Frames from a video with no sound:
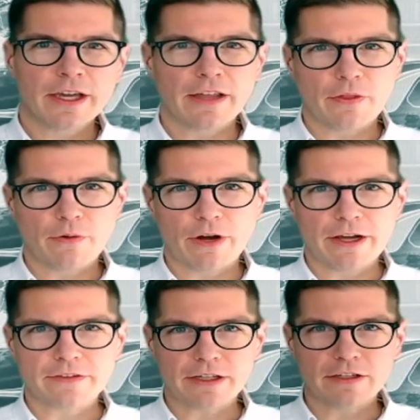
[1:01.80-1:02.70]
and the
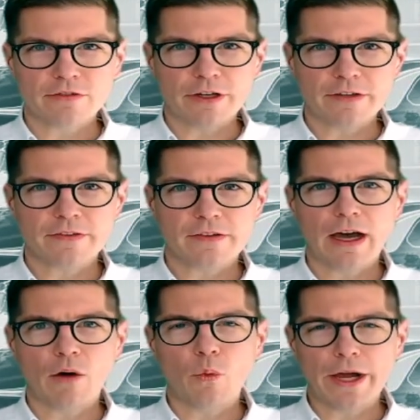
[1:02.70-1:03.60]
rising interests
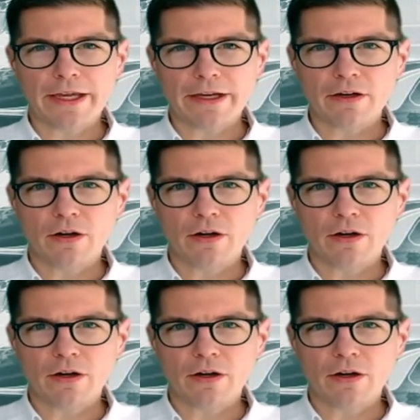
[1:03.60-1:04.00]
are weighing